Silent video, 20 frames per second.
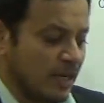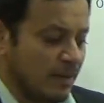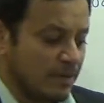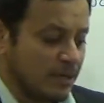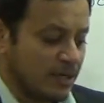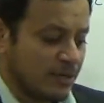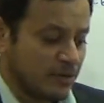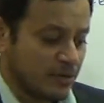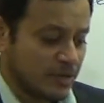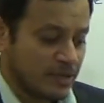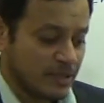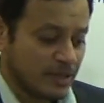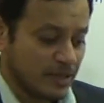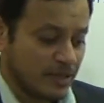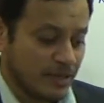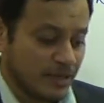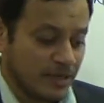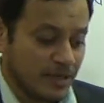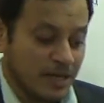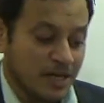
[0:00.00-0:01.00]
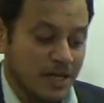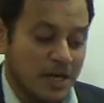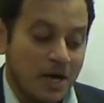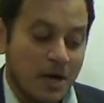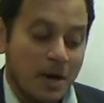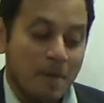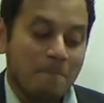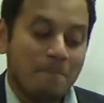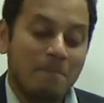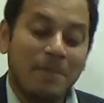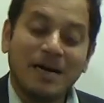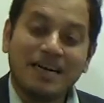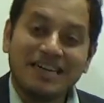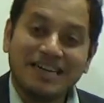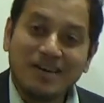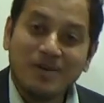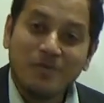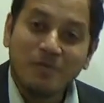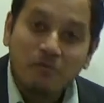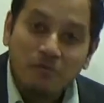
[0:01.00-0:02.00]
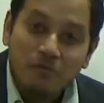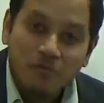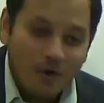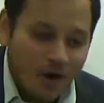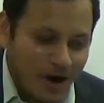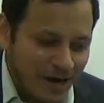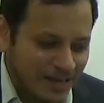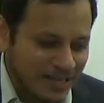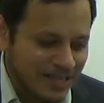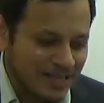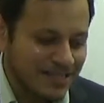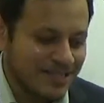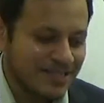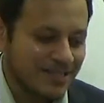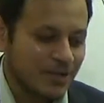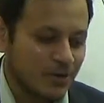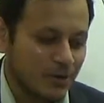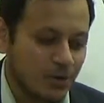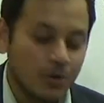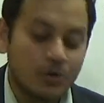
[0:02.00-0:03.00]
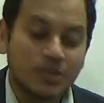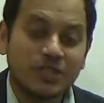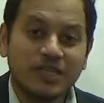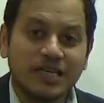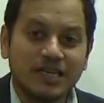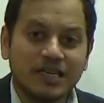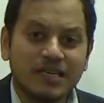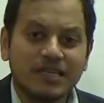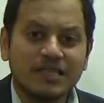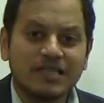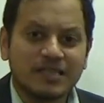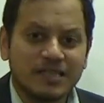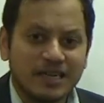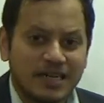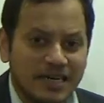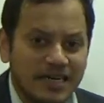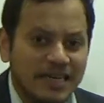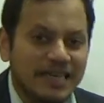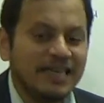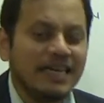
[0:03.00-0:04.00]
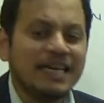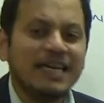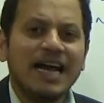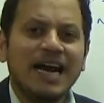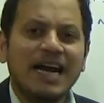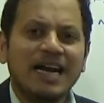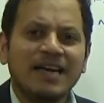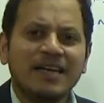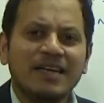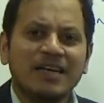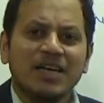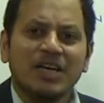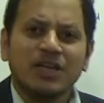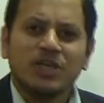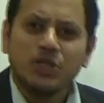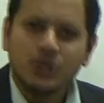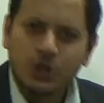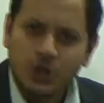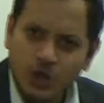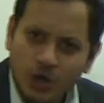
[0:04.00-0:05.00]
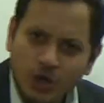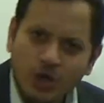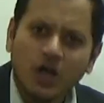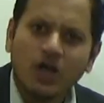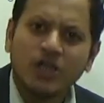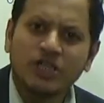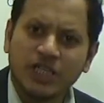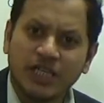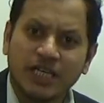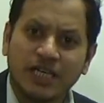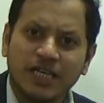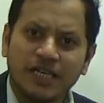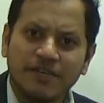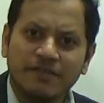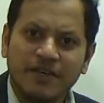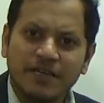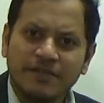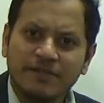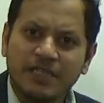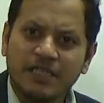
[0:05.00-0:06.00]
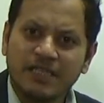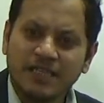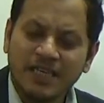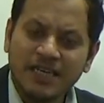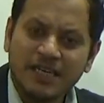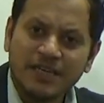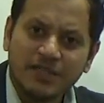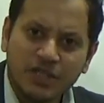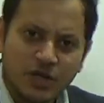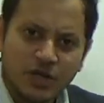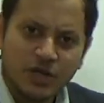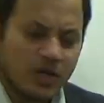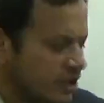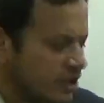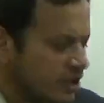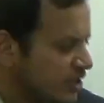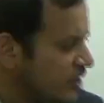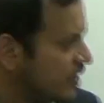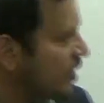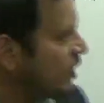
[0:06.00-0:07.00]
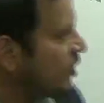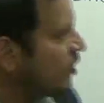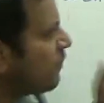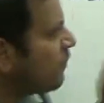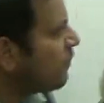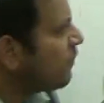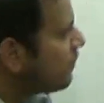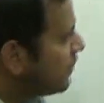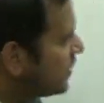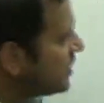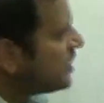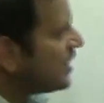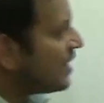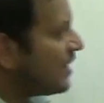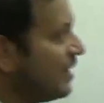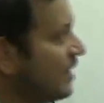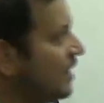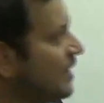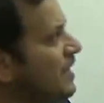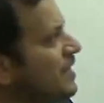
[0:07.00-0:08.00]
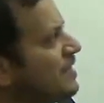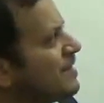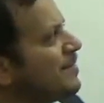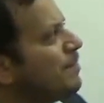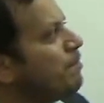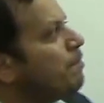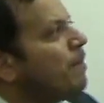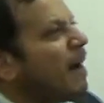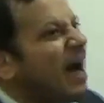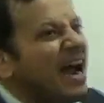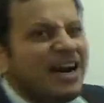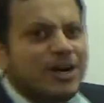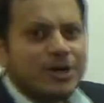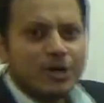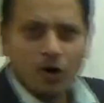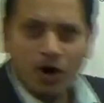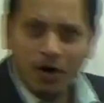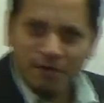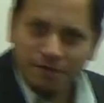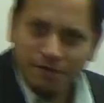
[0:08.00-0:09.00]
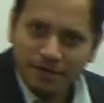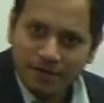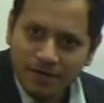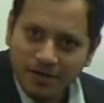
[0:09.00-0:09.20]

Labrador Sea. But what is the question is, Greenland geologically, when we say geologically or physically, is a part of